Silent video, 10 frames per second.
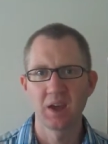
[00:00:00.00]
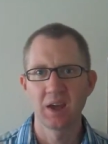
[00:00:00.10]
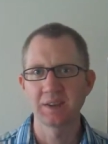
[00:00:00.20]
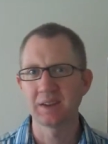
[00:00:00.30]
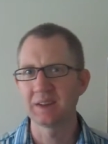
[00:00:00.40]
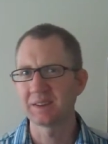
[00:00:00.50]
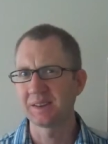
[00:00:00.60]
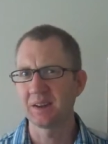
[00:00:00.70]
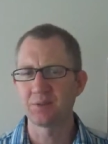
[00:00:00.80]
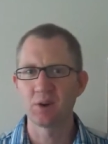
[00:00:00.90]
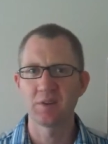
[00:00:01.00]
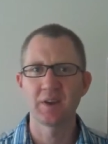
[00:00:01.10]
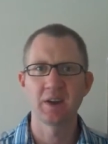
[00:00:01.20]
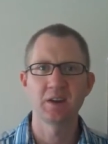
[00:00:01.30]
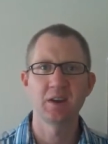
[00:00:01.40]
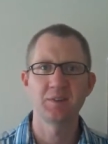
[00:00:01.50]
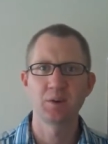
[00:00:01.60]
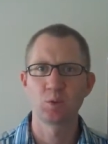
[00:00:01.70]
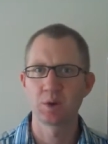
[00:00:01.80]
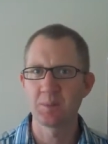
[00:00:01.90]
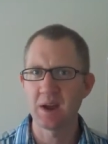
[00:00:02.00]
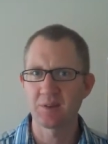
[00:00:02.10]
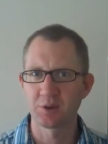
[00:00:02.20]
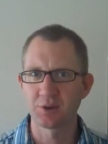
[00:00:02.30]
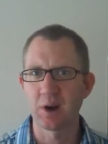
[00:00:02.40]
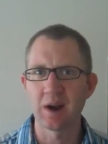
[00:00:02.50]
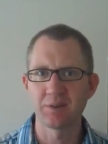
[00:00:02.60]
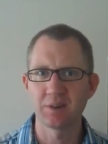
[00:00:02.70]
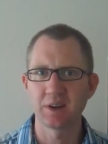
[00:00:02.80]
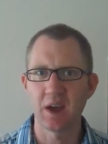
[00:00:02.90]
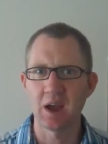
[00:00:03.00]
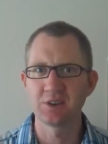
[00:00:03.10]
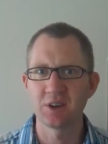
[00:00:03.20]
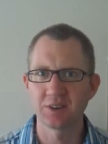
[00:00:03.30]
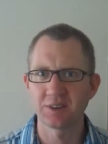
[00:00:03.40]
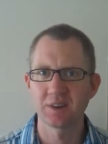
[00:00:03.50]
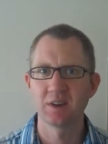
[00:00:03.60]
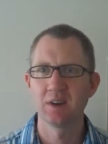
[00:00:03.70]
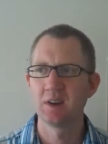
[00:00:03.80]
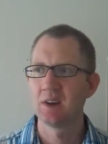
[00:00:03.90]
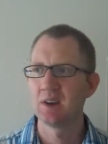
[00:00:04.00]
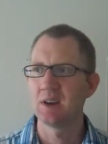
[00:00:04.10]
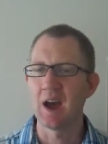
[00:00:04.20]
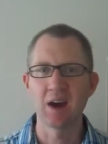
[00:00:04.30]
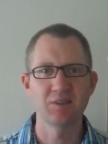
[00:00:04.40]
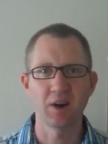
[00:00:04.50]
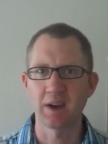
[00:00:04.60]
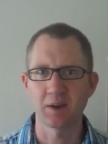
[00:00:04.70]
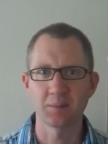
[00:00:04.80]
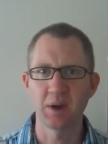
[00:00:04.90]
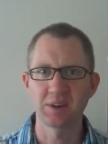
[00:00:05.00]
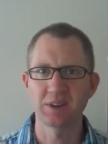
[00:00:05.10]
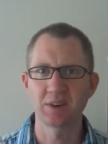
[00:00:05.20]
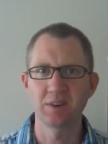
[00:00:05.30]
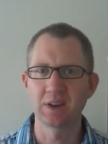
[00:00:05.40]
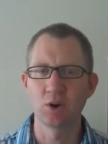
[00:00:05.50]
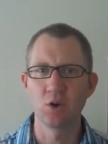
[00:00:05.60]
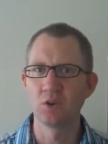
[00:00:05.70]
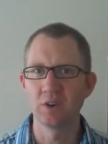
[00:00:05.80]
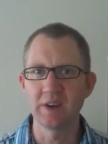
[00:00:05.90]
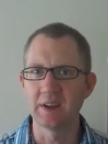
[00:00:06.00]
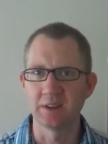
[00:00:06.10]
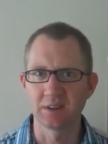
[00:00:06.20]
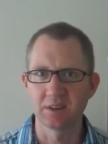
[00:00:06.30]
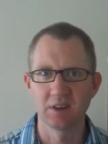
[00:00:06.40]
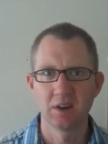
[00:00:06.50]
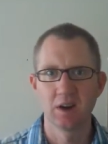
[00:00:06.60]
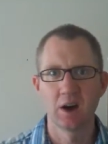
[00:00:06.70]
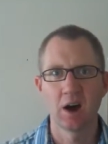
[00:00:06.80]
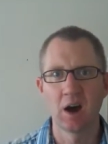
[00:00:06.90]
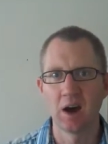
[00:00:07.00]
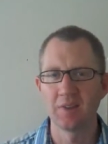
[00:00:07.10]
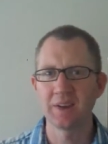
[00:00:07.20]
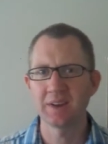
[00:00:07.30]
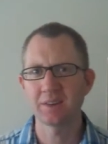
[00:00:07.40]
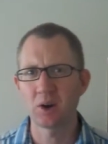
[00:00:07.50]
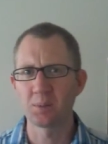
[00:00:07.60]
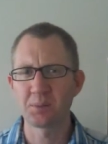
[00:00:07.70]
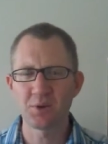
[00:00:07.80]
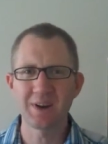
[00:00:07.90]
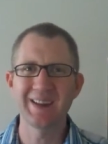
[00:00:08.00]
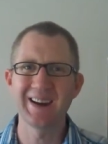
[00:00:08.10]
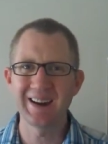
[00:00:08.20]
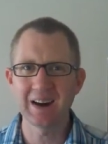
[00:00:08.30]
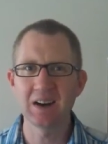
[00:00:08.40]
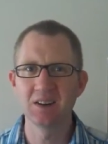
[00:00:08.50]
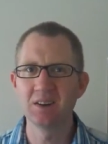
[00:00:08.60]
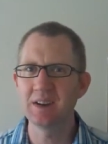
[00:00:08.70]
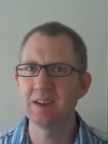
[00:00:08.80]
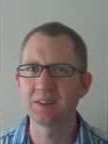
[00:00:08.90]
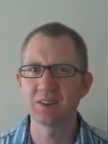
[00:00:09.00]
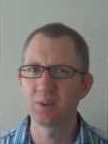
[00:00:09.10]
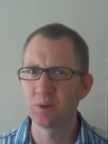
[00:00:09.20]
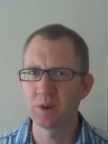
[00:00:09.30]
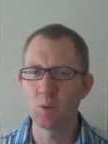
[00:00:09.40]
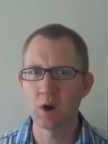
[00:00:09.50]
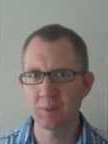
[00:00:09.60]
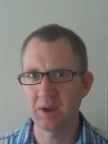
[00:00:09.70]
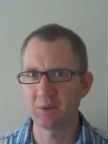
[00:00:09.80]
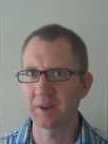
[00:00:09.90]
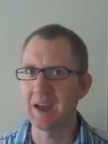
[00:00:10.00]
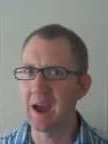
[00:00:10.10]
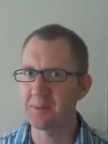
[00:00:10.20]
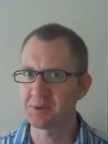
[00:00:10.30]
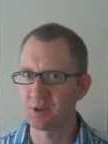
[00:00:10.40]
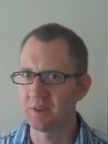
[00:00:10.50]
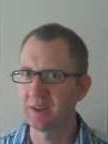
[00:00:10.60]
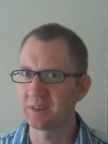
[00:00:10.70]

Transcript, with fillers: It's different than if you were to pay for traffic and just have like basically cold leads. These are pretty hot leads, so you really want to be able to capture these